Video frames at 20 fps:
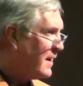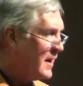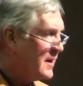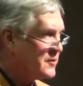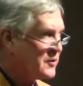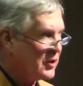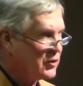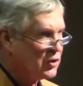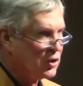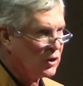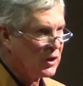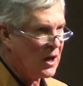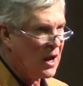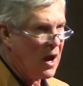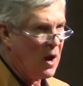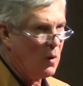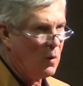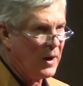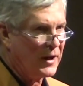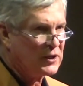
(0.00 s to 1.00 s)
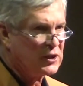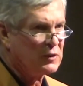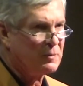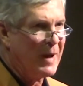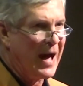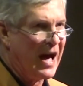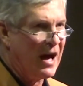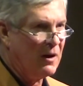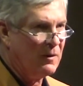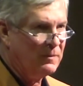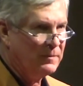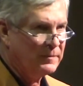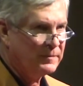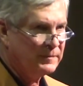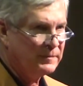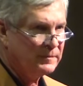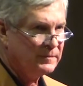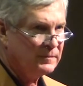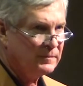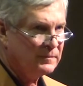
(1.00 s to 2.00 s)
is that you can always
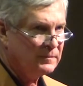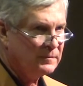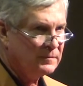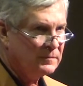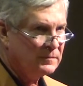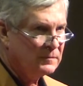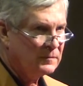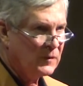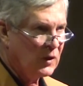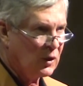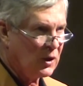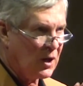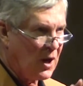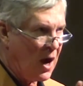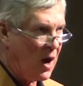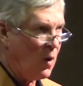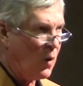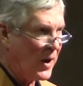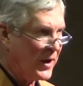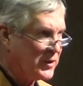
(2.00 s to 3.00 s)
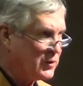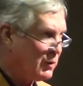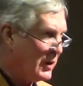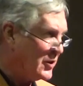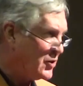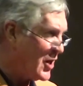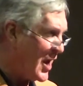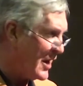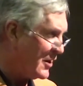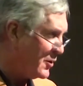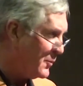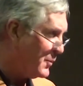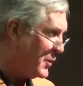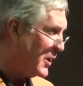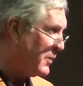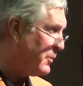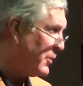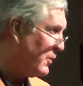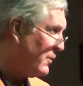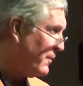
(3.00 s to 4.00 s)
smile. You can always reach out to
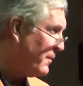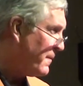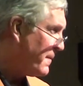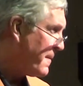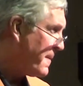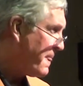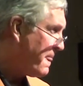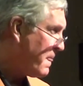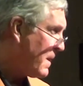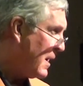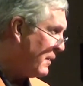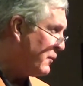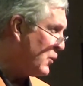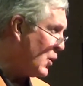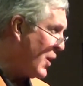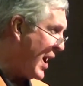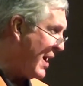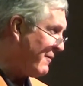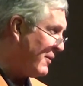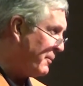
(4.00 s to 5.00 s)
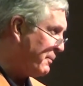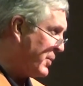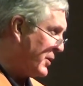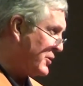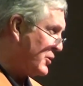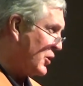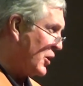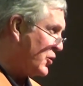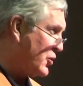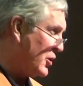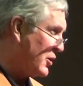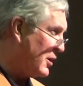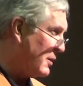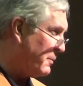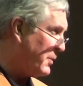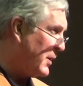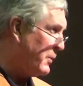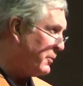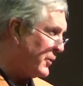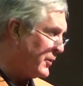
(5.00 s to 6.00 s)
people. If you have a position
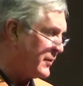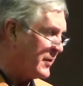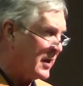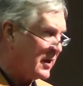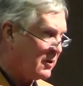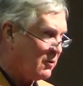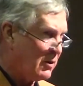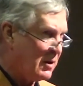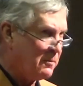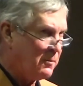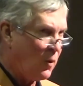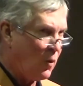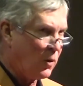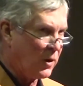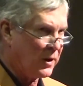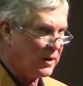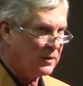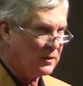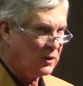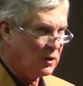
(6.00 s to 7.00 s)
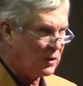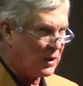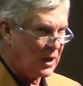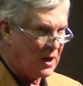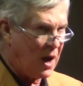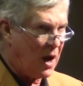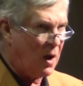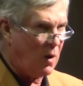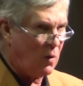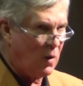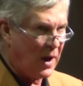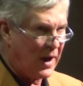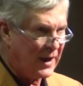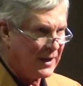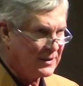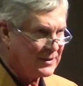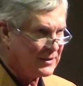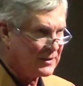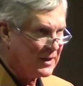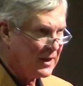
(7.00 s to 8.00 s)
that people think are important, you can
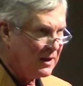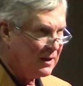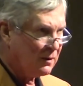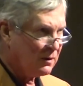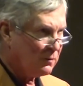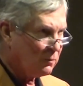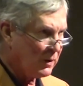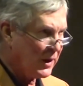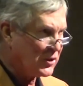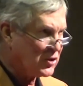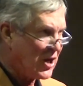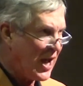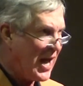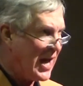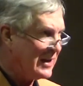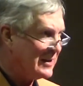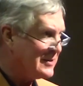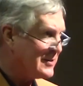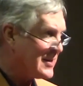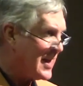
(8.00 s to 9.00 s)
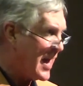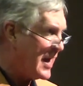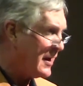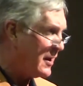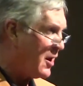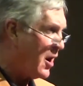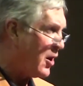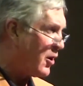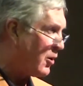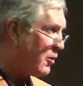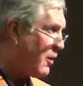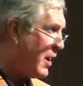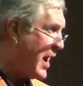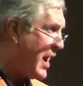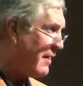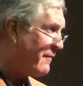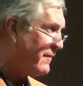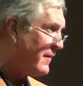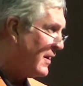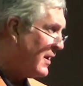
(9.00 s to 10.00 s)
always reach out and sign an
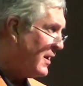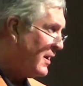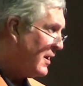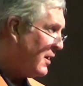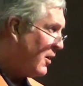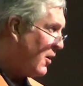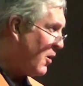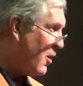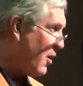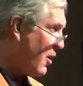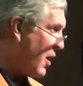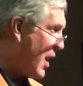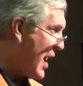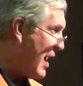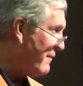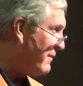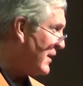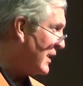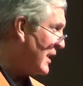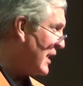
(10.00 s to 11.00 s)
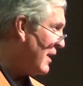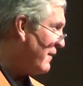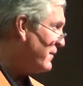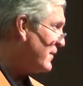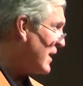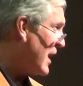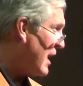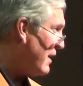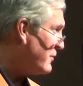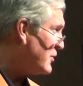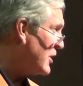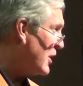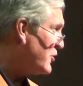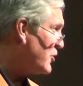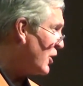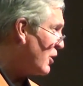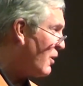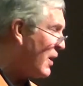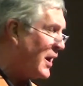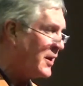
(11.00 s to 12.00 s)
autograph or have the gift to have
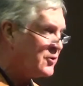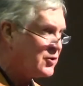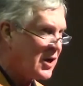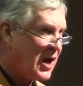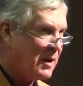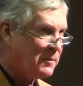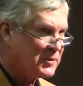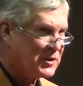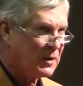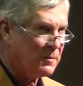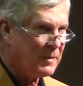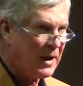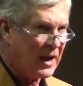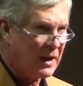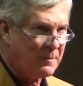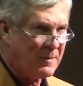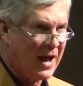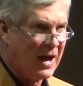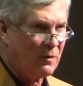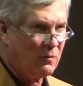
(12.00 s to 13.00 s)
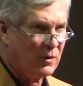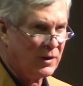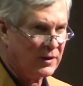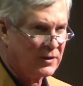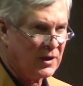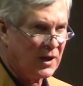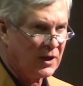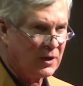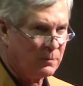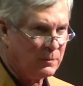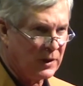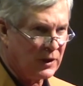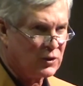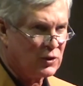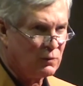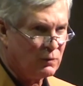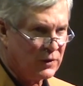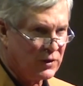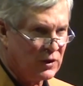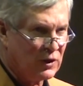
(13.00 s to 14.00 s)
such a great job somebody might want to take a
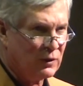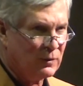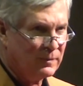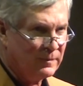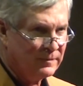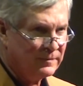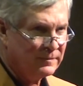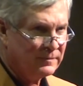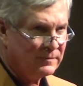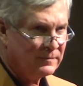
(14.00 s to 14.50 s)
picture with you.